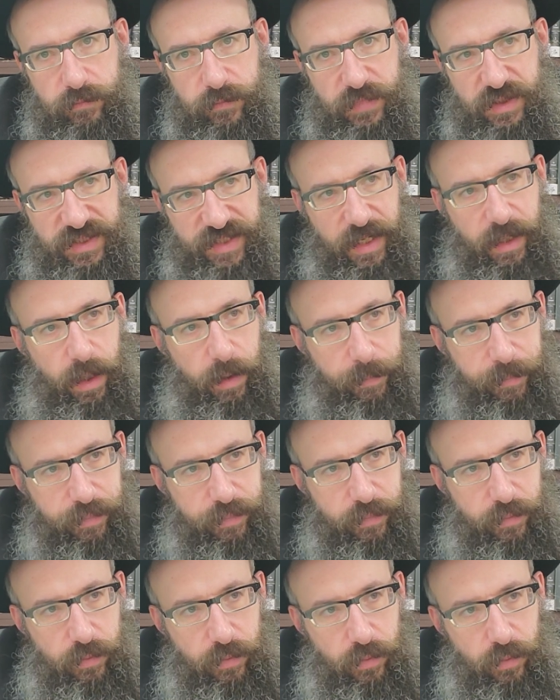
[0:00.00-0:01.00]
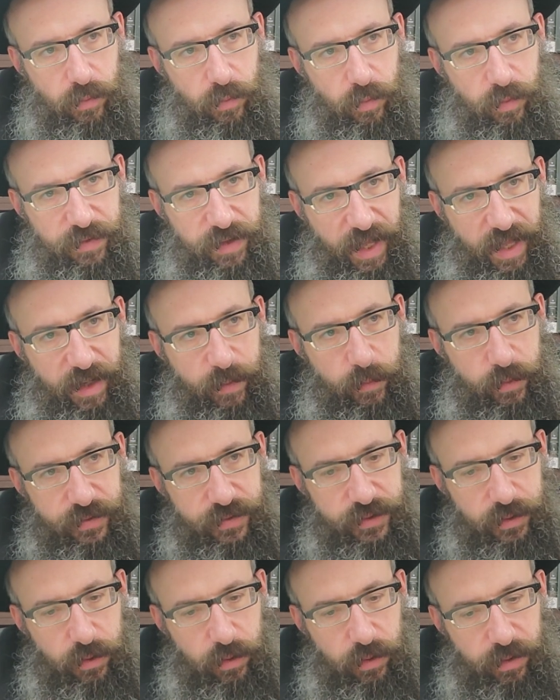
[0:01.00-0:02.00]
setup where the animal
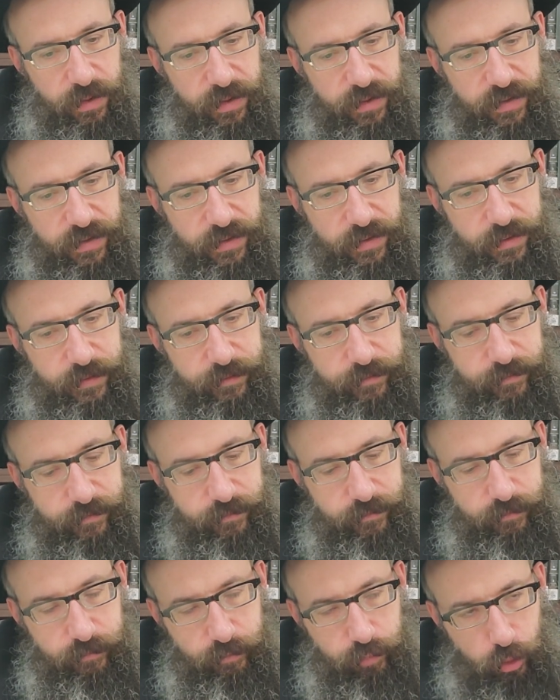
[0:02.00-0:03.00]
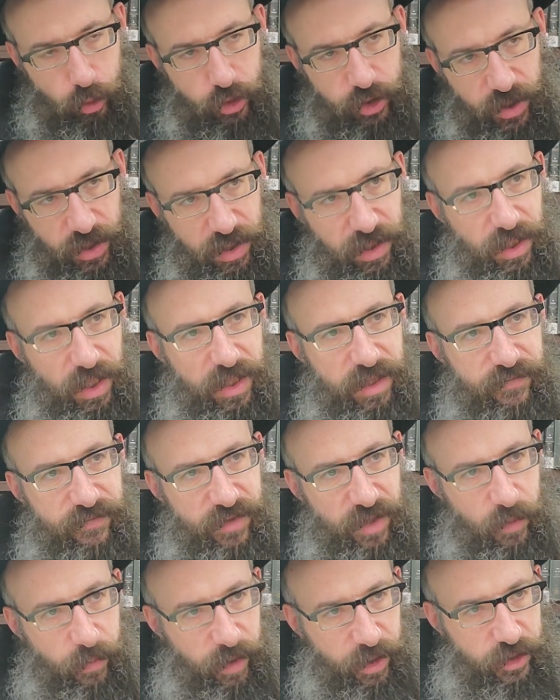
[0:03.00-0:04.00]
soul is pushing it in a
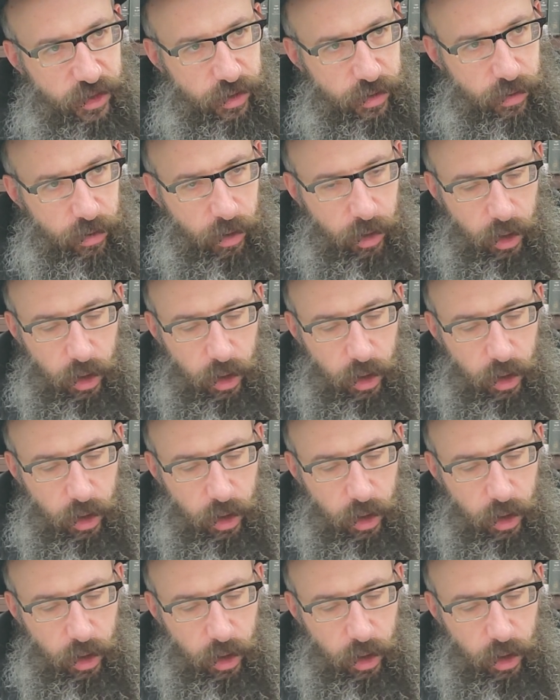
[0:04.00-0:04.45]
different direction.